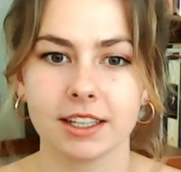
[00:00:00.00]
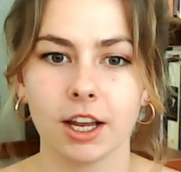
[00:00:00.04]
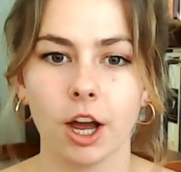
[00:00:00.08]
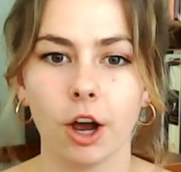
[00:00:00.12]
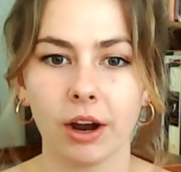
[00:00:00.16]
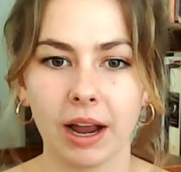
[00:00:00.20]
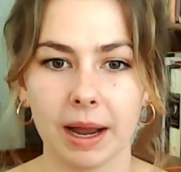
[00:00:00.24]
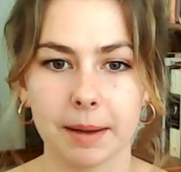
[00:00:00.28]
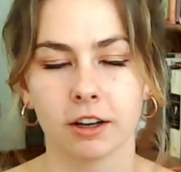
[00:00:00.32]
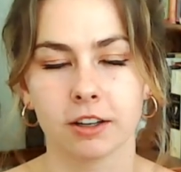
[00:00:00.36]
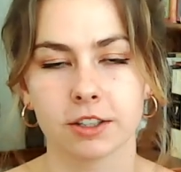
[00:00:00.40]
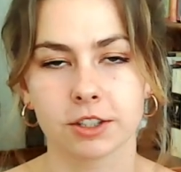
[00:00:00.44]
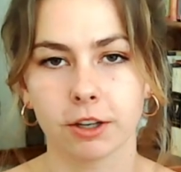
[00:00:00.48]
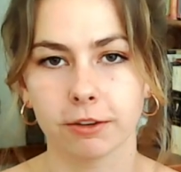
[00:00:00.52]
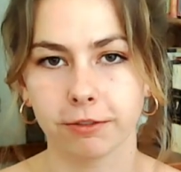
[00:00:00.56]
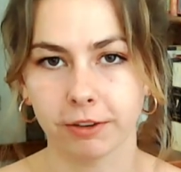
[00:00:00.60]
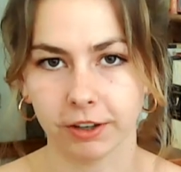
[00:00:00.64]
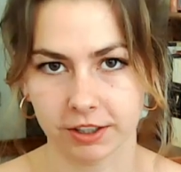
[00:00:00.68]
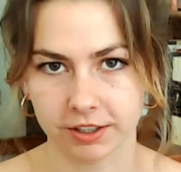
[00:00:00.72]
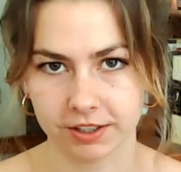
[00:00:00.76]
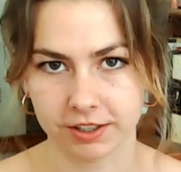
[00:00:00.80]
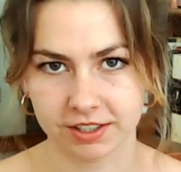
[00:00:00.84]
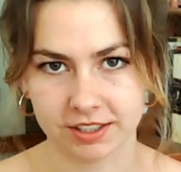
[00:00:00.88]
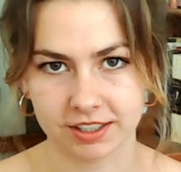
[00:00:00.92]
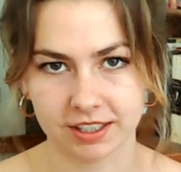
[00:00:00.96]
Okay, so
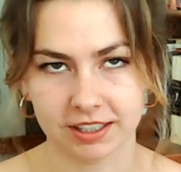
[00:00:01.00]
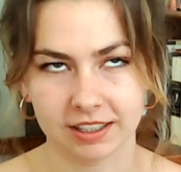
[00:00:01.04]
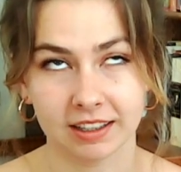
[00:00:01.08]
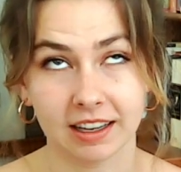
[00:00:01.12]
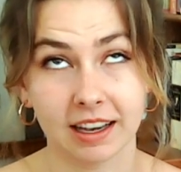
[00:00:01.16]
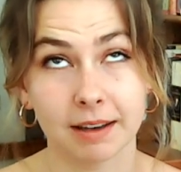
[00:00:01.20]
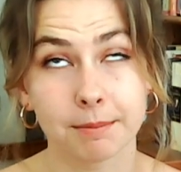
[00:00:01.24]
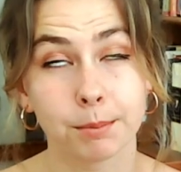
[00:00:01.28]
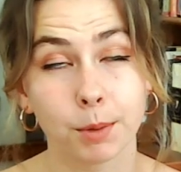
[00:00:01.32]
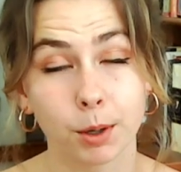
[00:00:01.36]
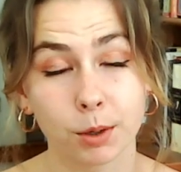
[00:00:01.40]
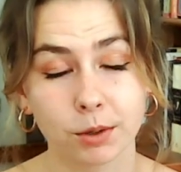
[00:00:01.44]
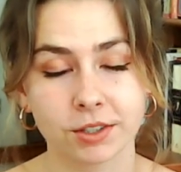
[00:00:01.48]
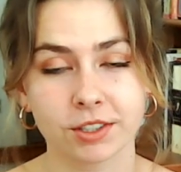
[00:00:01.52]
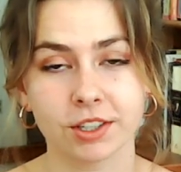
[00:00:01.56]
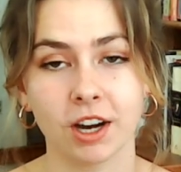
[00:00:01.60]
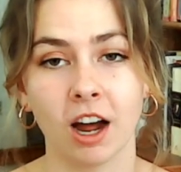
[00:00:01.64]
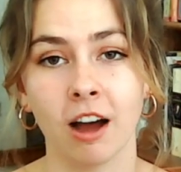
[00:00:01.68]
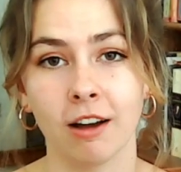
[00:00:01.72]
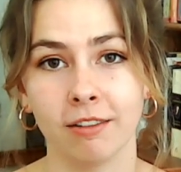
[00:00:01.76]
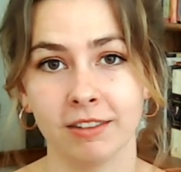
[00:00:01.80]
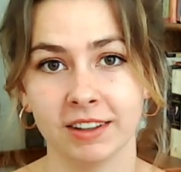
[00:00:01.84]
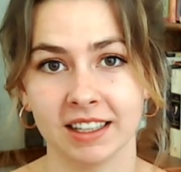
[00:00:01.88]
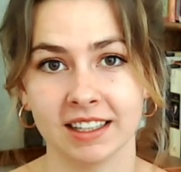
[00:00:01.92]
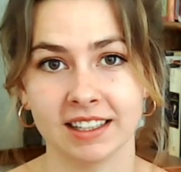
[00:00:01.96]
first, and most
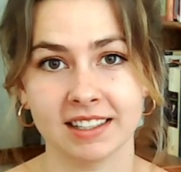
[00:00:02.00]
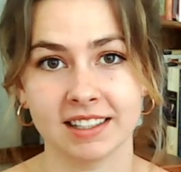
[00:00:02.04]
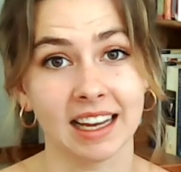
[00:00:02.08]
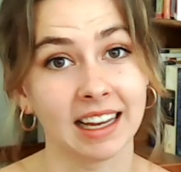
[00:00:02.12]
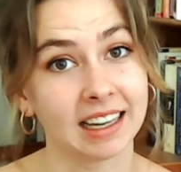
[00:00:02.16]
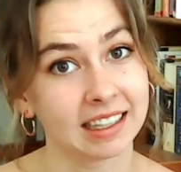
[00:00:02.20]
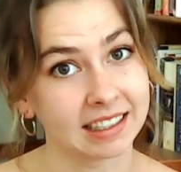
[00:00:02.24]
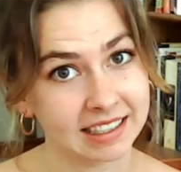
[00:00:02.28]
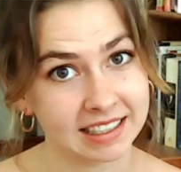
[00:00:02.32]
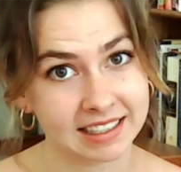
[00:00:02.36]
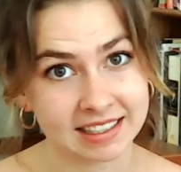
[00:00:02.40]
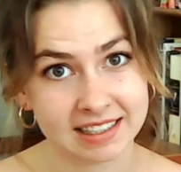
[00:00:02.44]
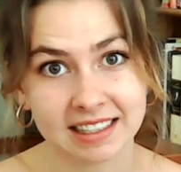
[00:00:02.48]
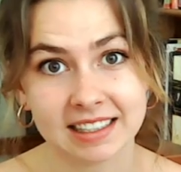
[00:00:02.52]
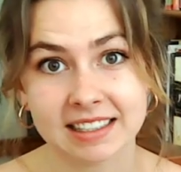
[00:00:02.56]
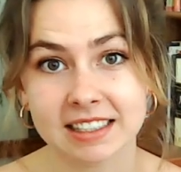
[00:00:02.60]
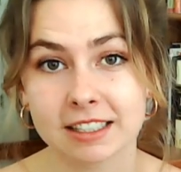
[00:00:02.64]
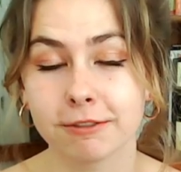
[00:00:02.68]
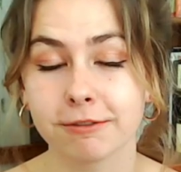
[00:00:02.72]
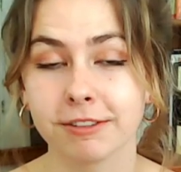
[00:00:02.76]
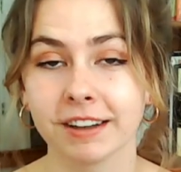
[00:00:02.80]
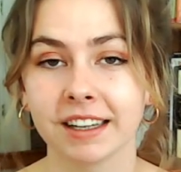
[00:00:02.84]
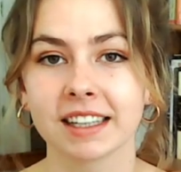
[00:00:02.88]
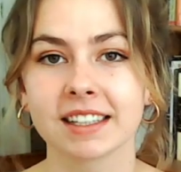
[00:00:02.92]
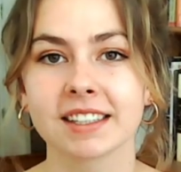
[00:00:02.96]
obvious and easiest to
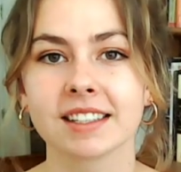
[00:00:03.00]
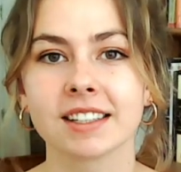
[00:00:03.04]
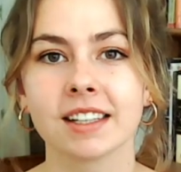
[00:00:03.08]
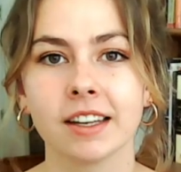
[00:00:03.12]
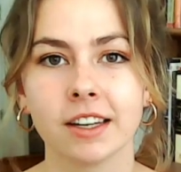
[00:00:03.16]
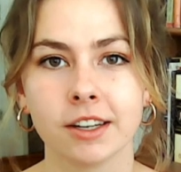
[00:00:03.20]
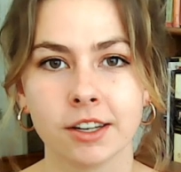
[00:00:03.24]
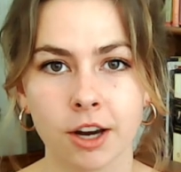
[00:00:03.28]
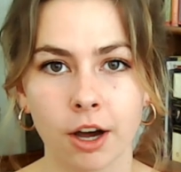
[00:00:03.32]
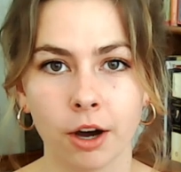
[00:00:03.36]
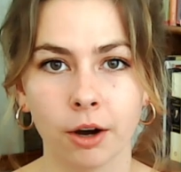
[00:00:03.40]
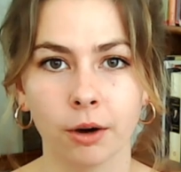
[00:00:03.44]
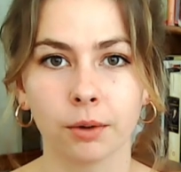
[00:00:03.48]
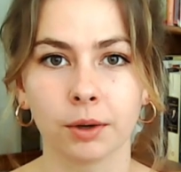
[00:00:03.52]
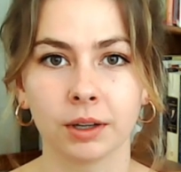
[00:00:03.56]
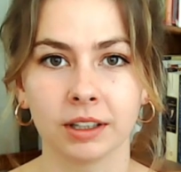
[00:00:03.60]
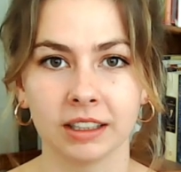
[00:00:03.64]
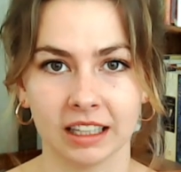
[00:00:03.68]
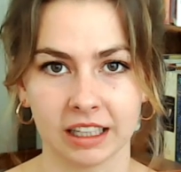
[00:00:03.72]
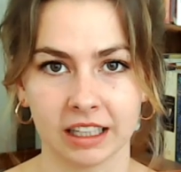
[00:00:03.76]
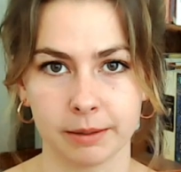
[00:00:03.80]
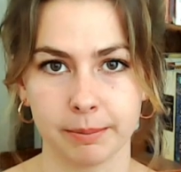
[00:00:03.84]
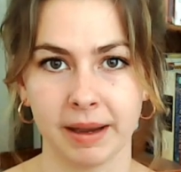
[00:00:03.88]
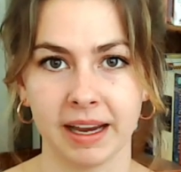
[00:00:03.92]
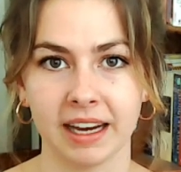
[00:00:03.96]
fix, no
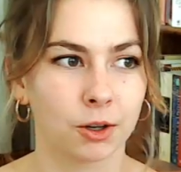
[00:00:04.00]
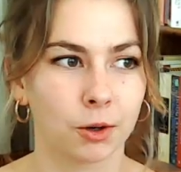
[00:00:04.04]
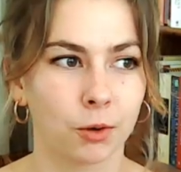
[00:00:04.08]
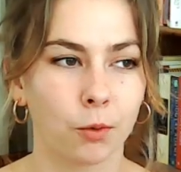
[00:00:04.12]
clickbait.